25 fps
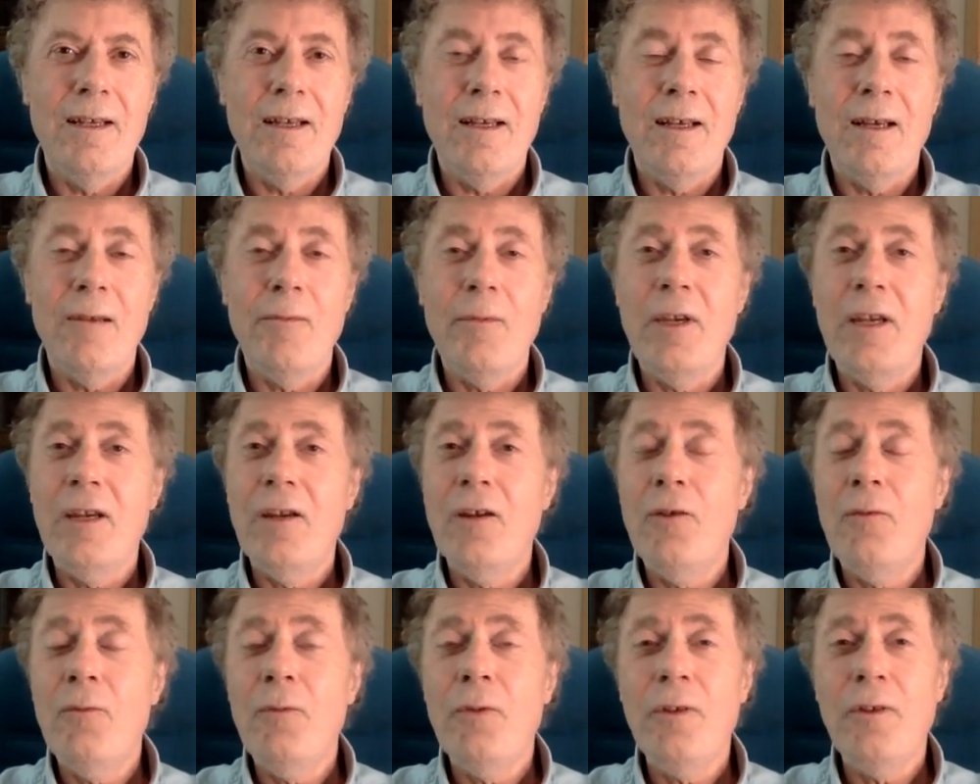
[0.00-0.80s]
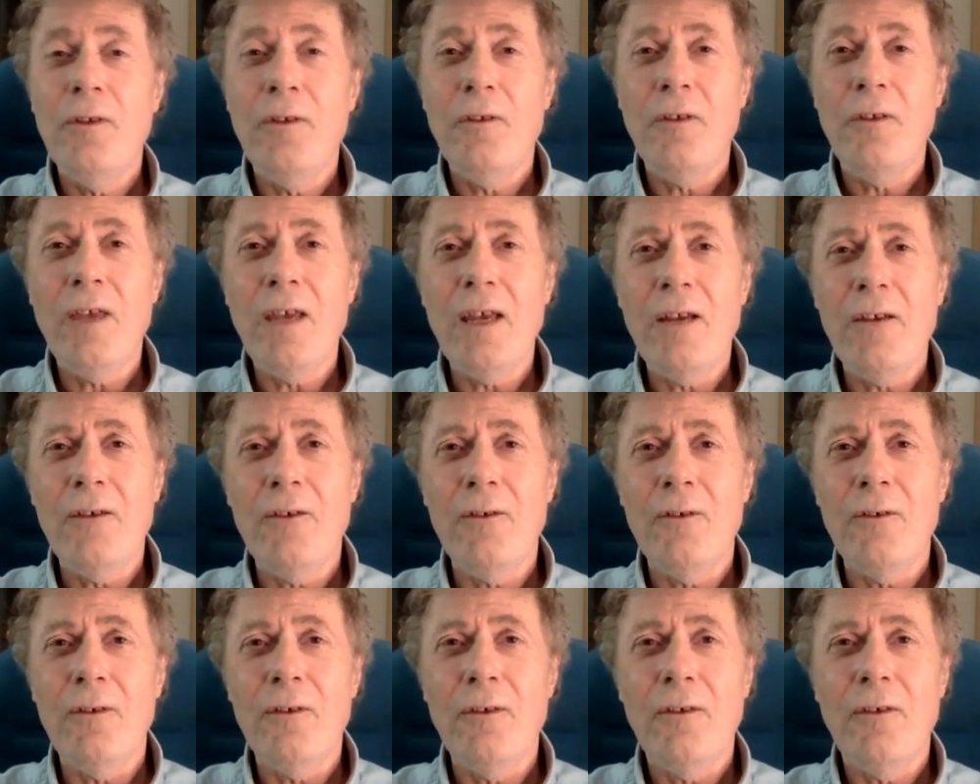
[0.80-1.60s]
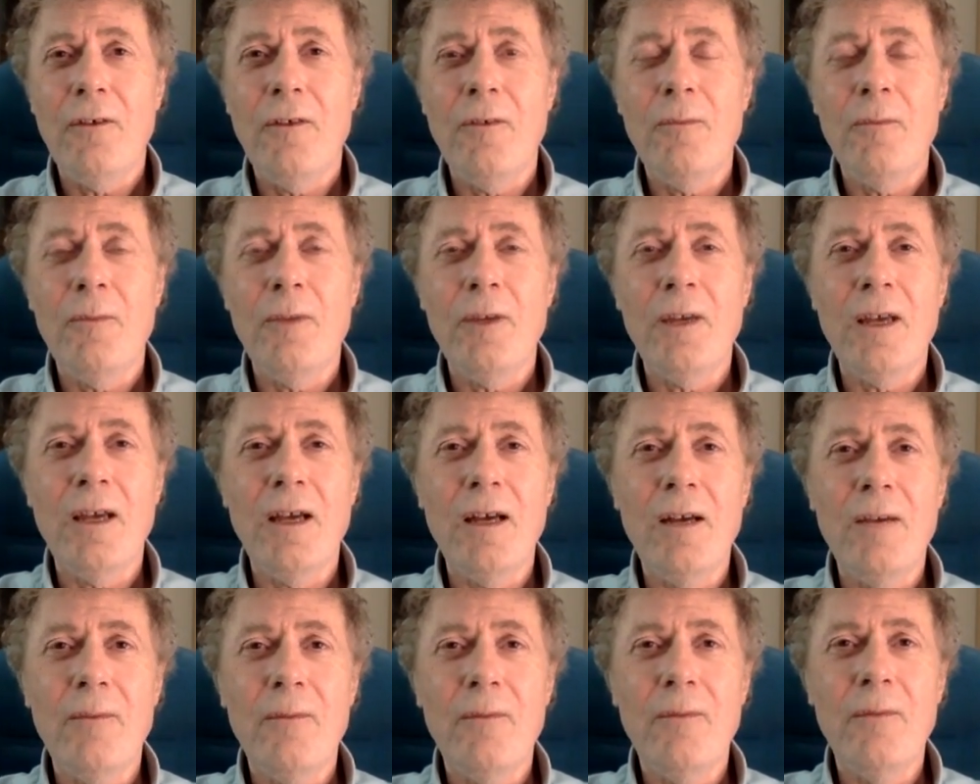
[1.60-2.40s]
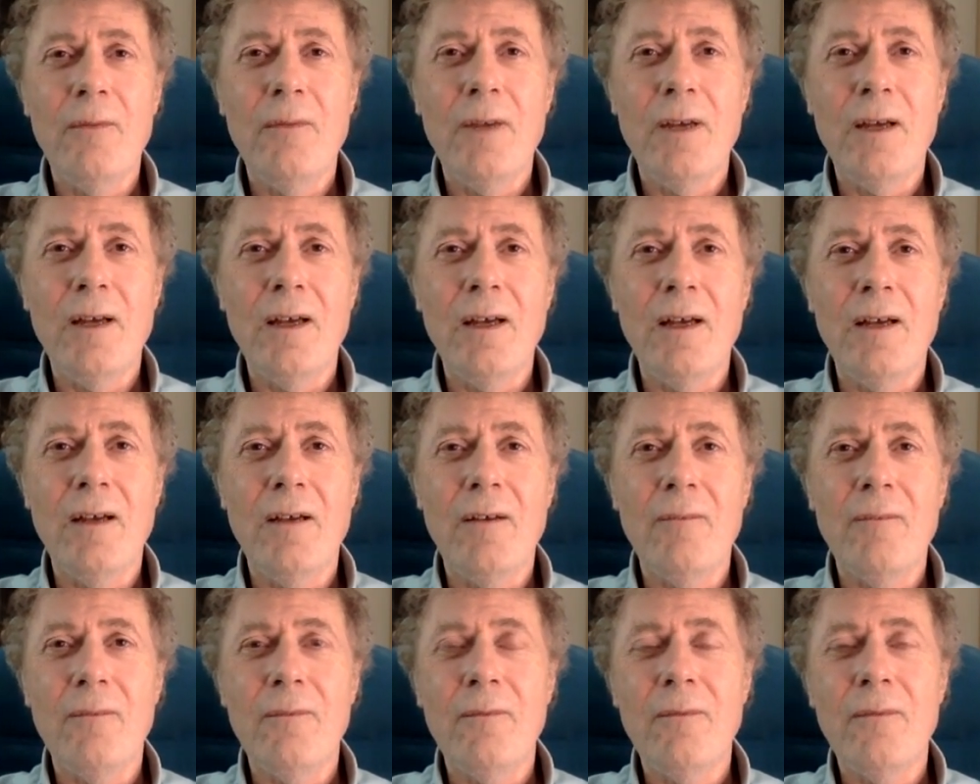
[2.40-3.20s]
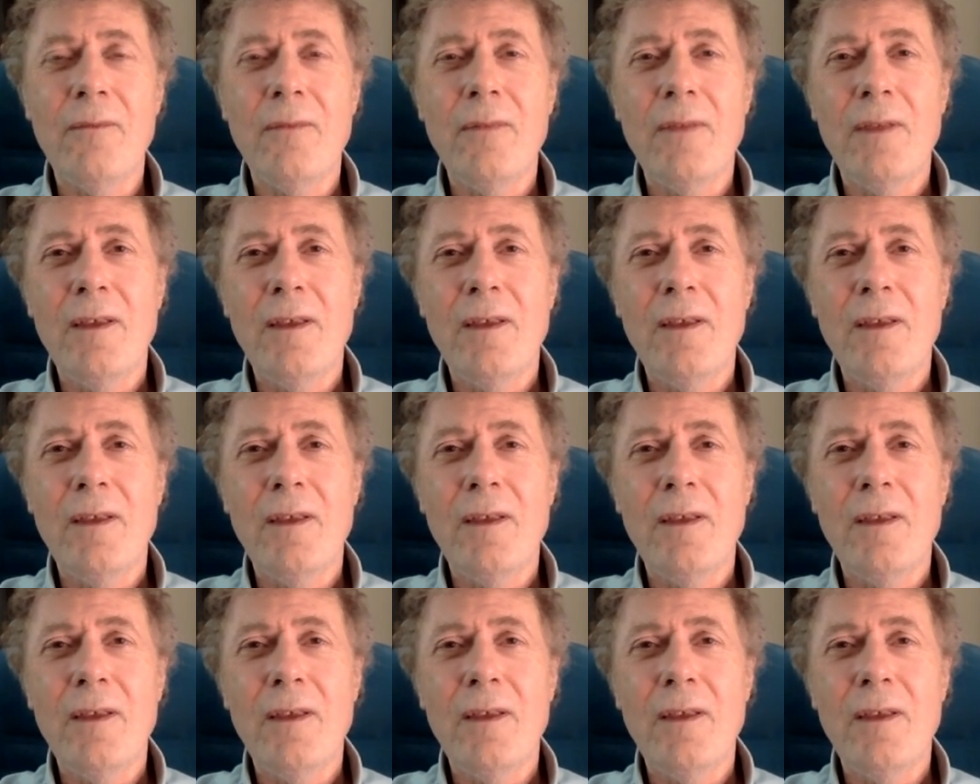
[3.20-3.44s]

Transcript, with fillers: I mean, open sacrals that become um,